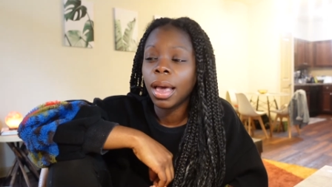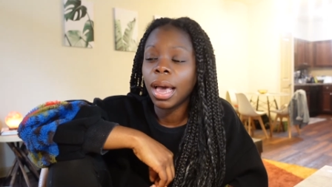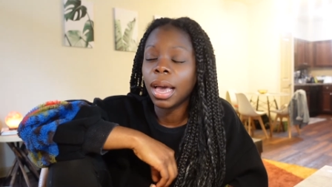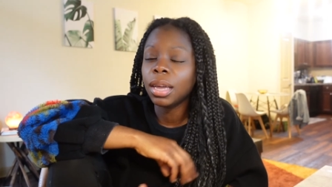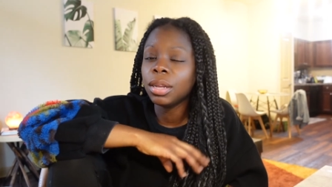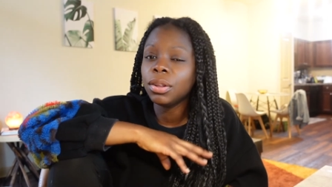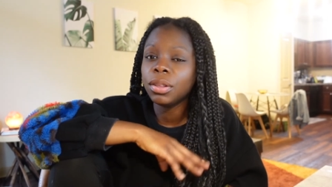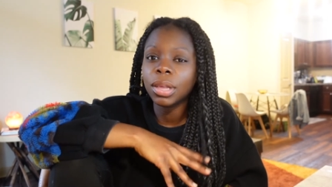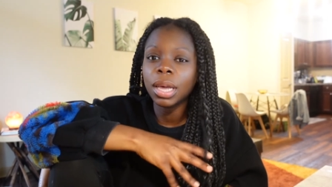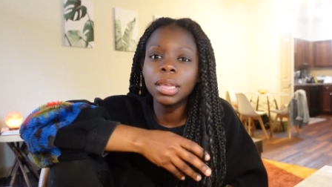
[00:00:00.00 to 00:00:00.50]

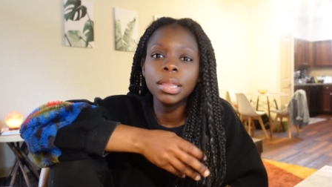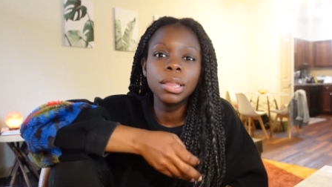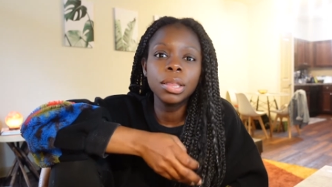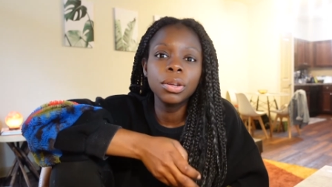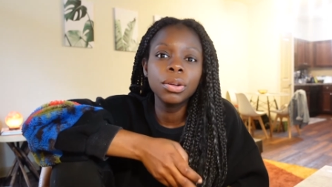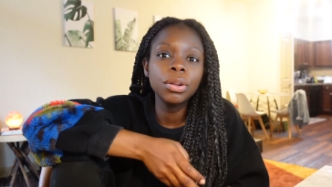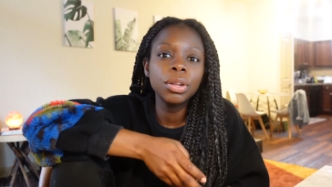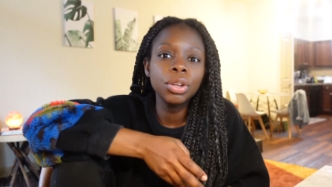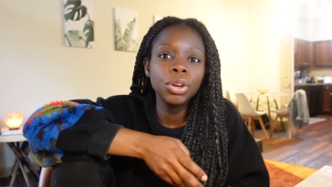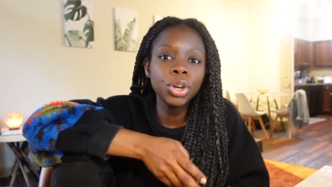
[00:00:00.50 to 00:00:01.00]
I, I
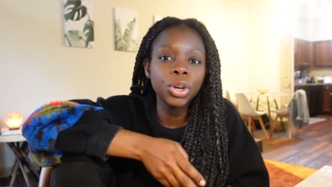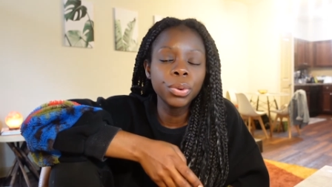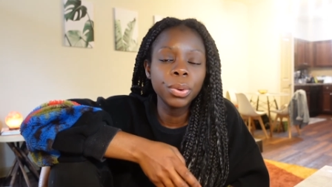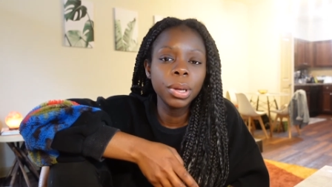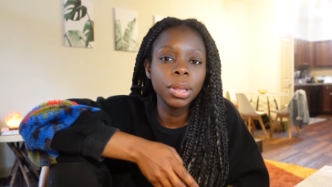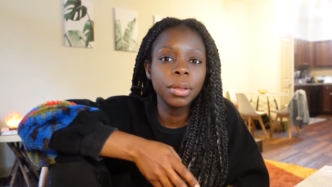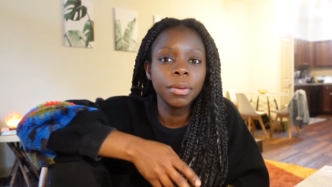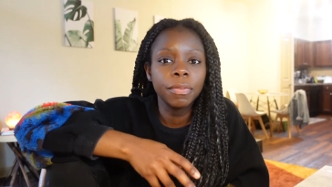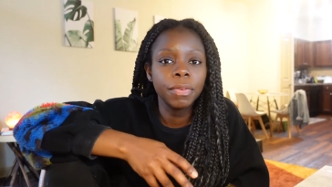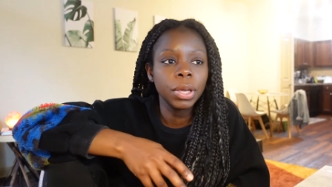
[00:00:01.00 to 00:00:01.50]
still
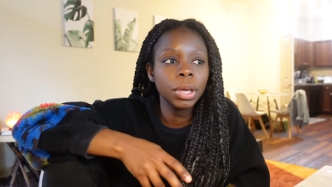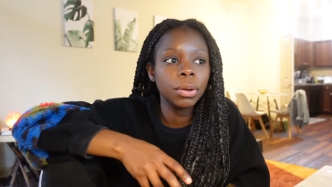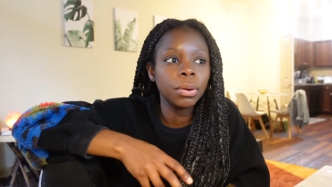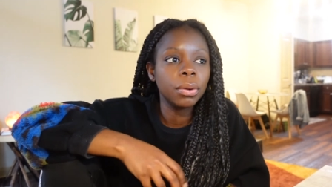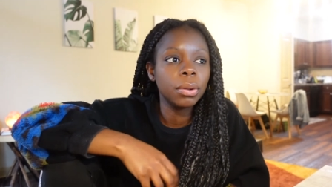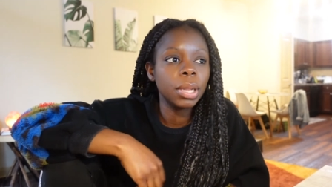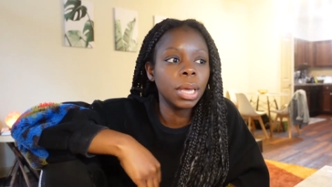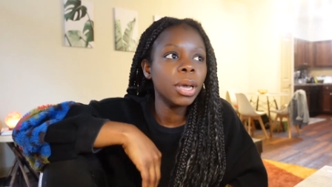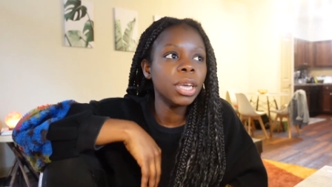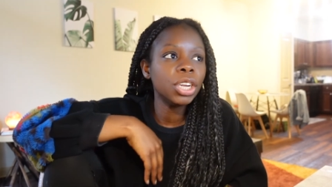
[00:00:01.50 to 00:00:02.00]
enjoy the
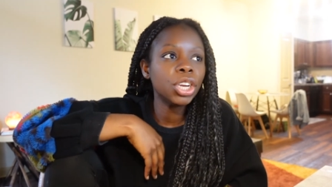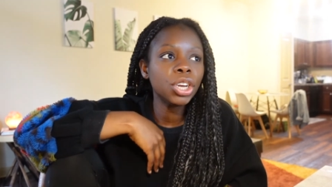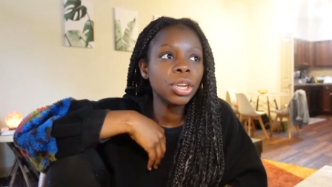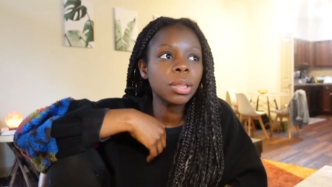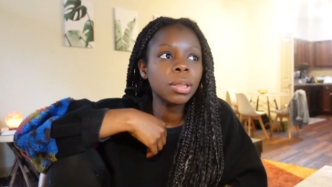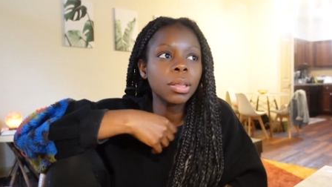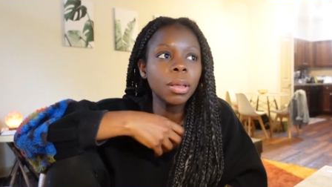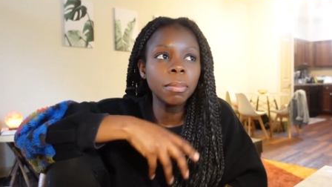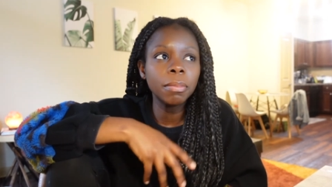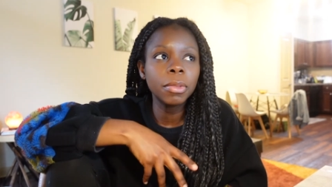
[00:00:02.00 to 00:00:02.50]
field. It's
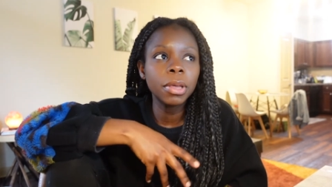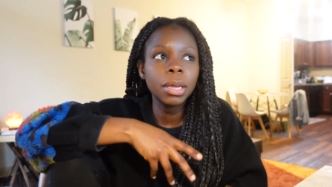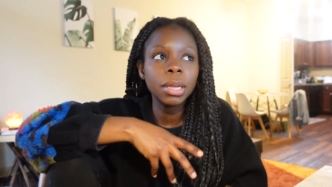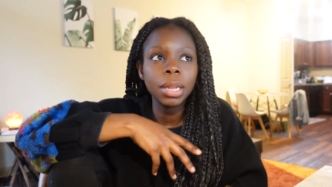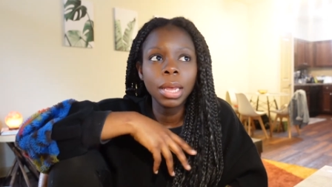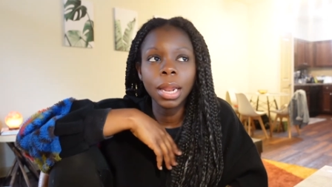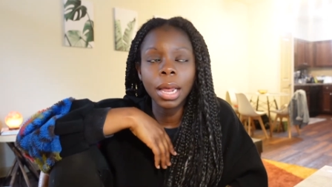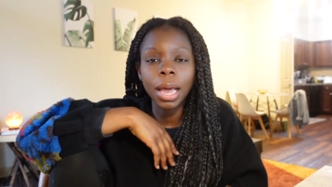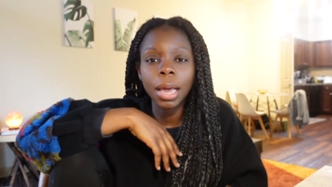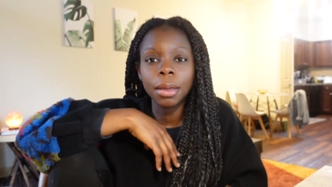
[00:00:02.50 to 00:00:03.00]
just something
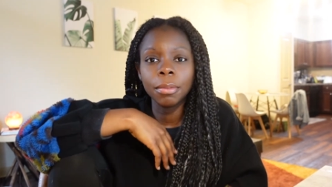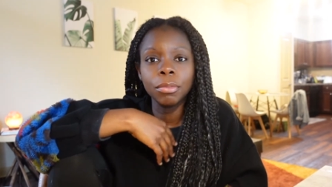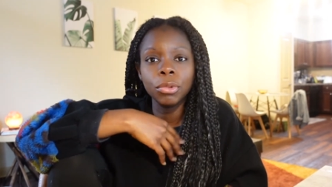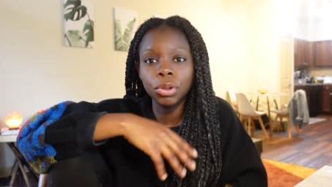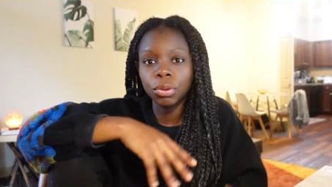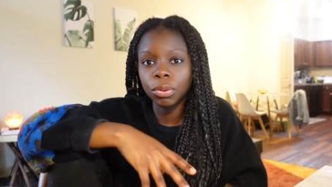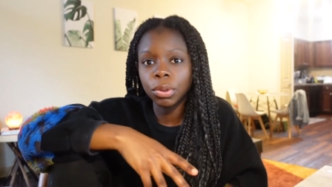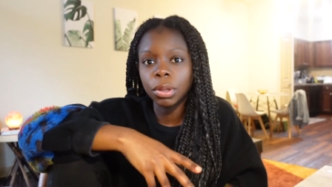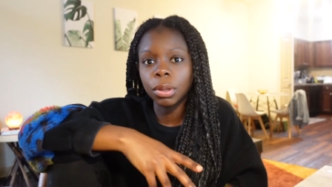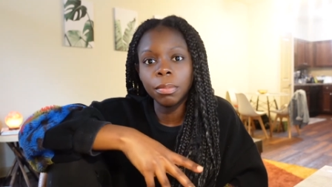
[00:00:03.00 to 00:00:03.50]
that I'm
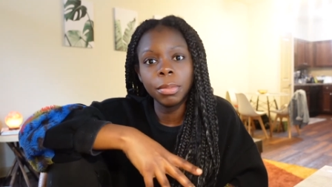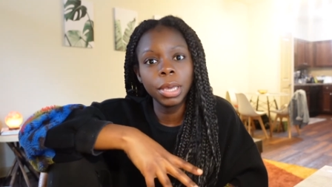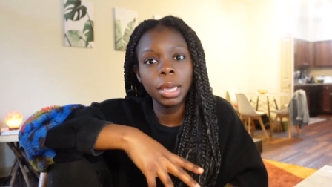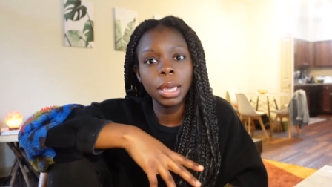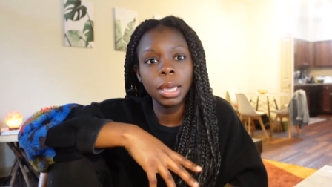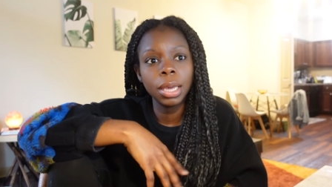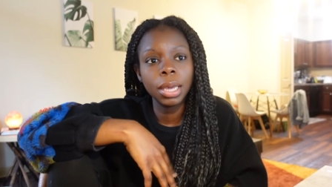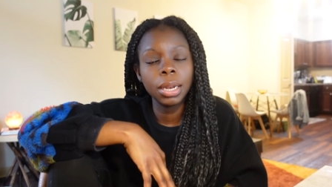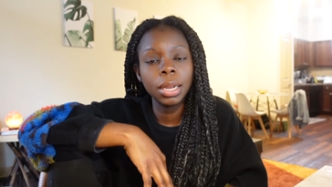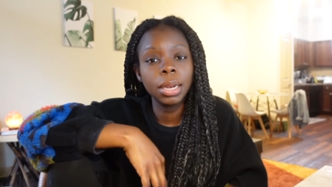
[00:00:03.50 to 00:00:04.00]
used to
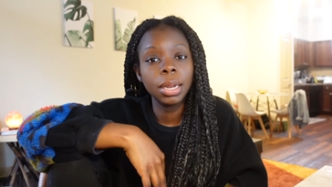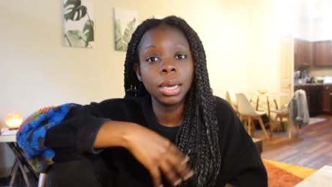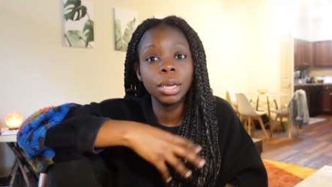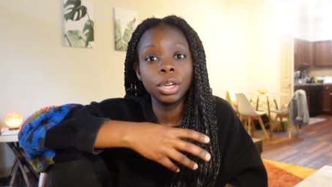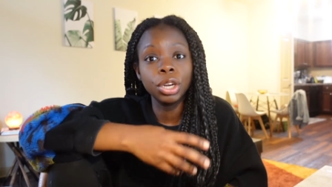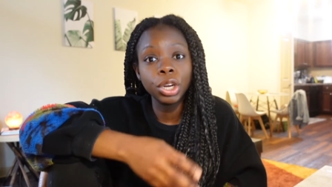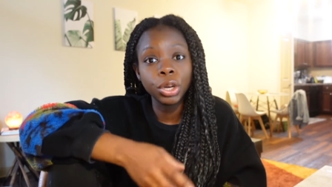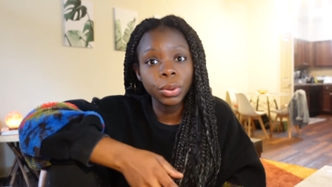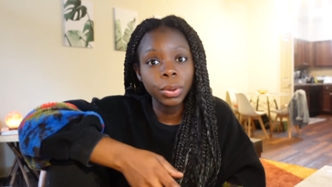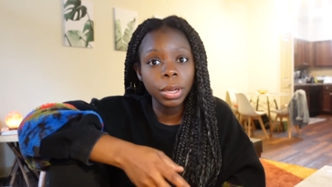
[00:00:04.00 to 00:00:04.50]
being in and I
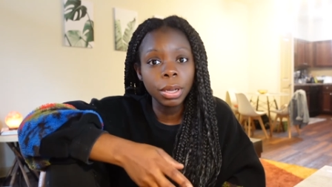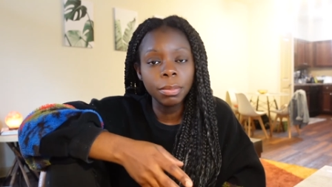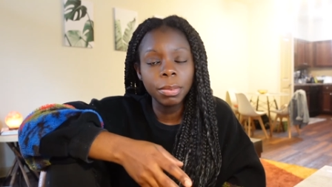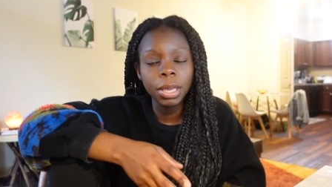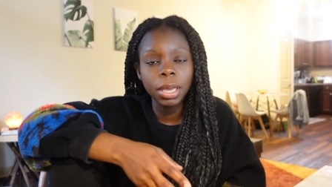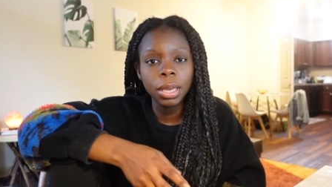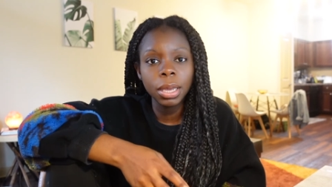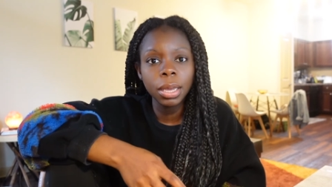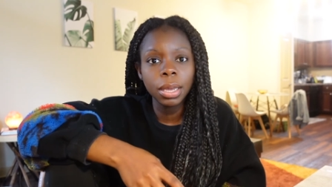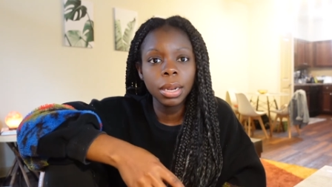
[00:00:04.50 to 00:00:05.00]
enjoy
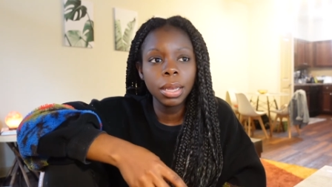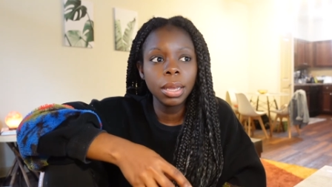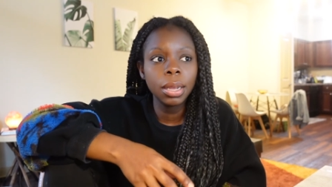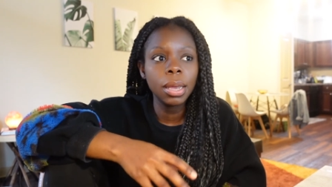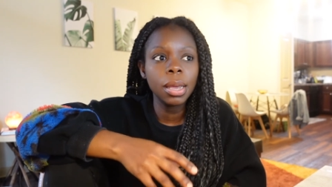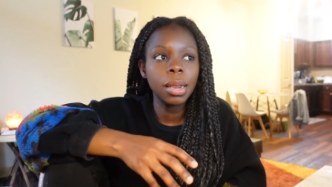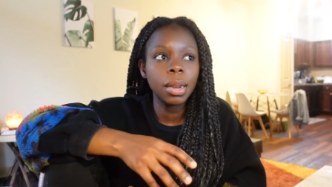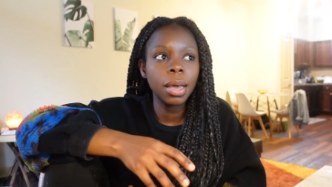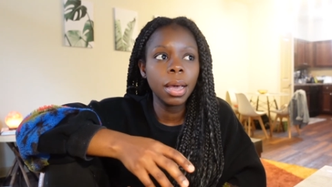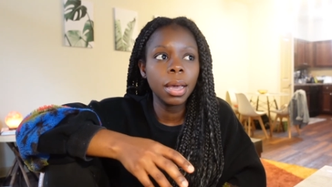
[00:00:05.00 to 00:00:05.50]
being in
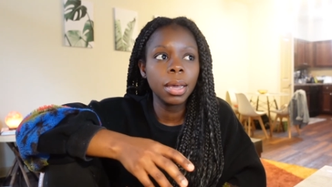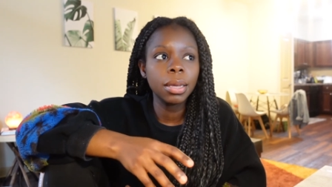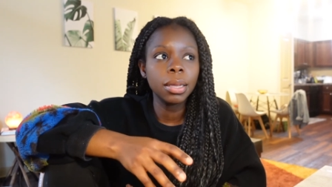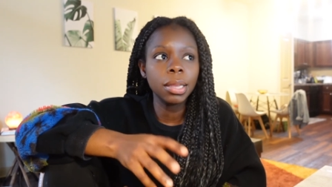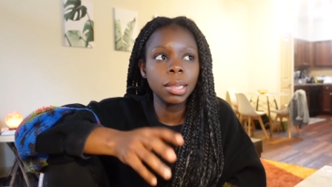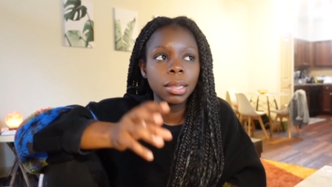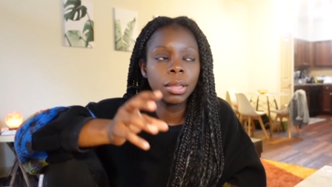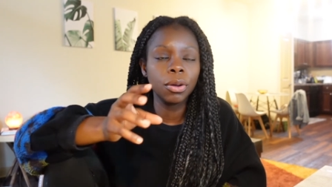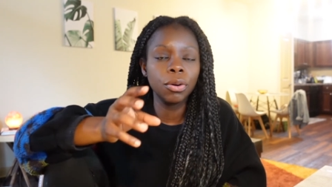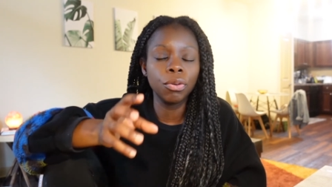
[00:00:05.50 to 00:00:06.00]
it and I
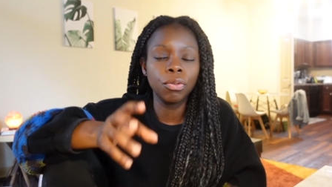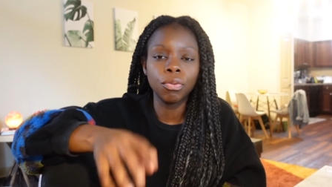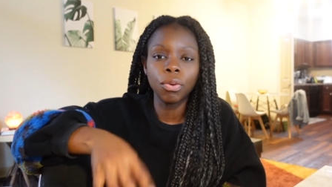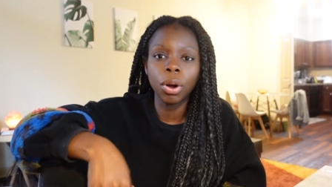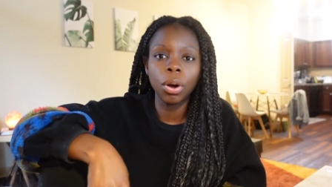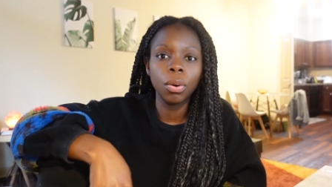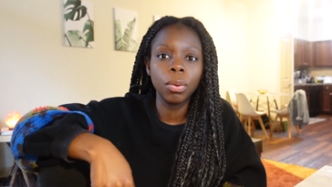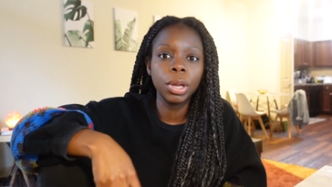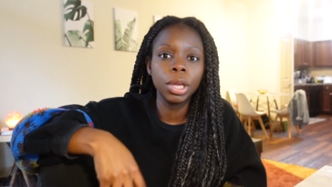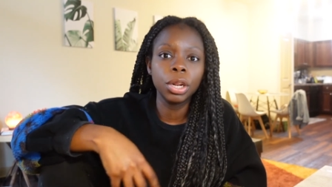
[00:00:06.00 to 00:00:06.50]
could still
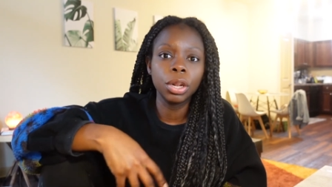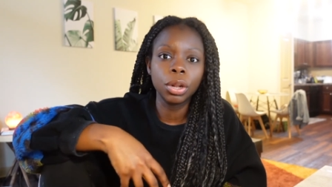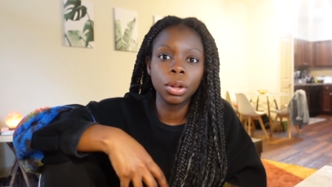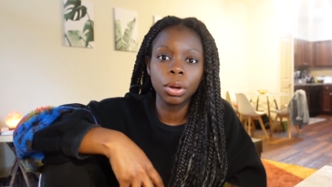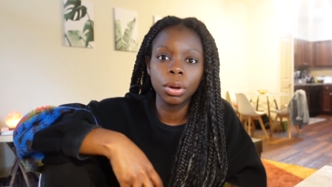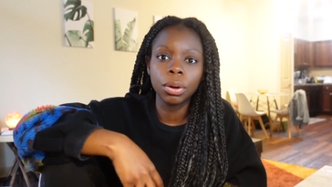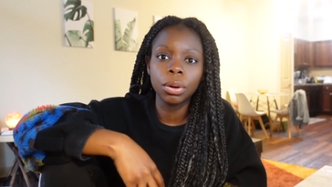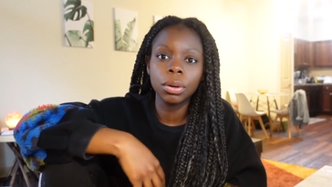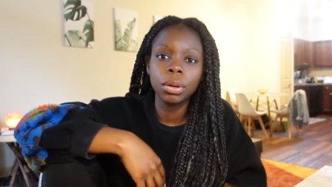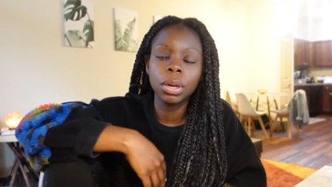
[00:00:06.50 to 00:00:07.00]
grow and
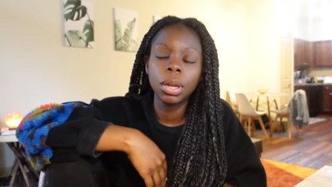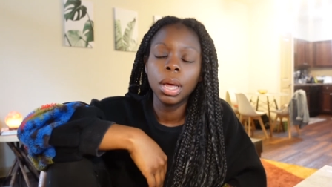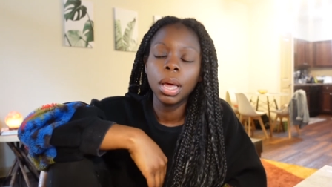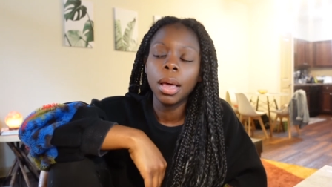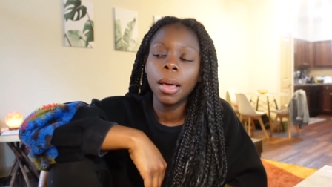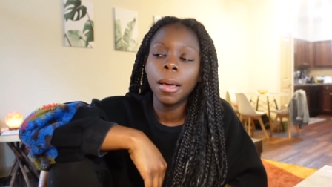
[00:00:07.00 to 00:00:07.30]
learn.